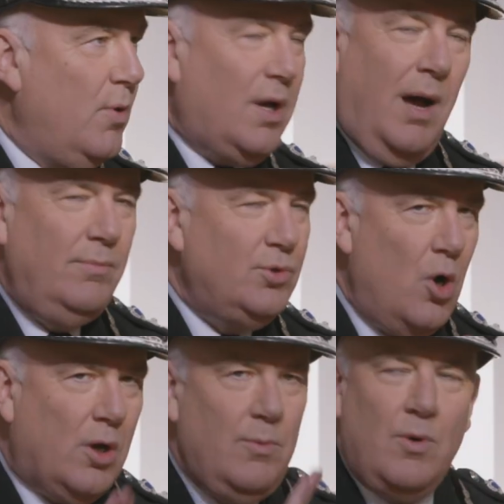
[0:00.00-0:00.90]
will
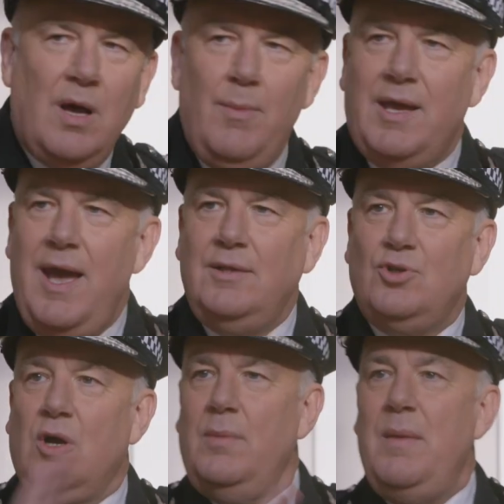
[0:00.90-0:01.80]
come again,
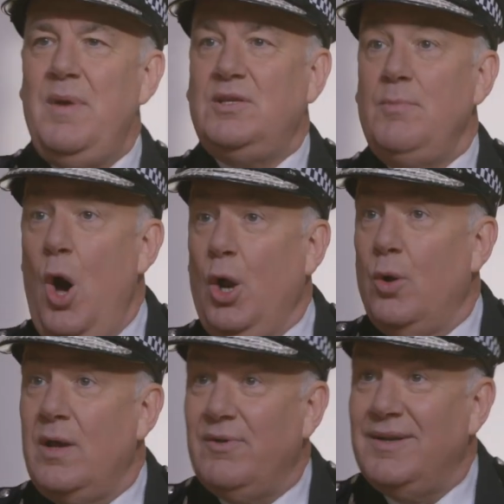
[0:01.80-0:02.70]
talking maybe
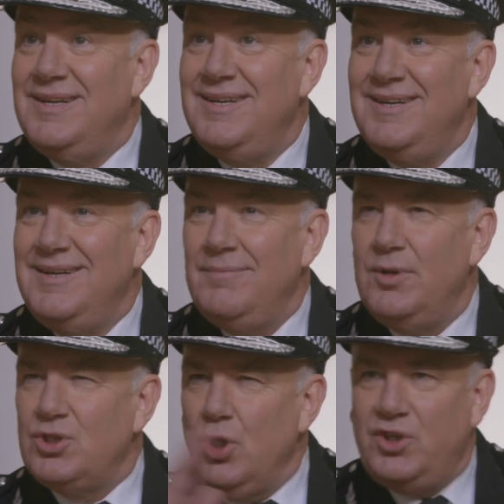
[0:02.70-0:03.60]
tomorrow even,
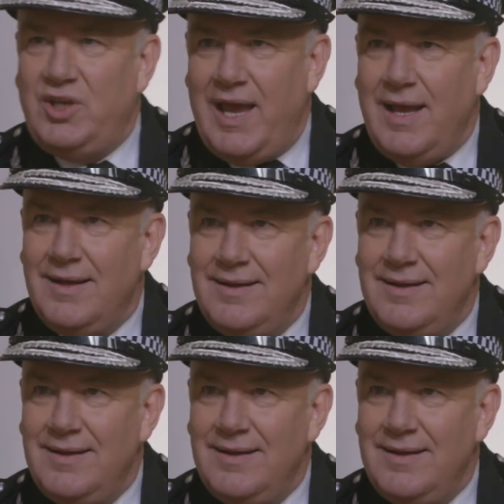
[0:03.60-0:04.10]
but it's not today.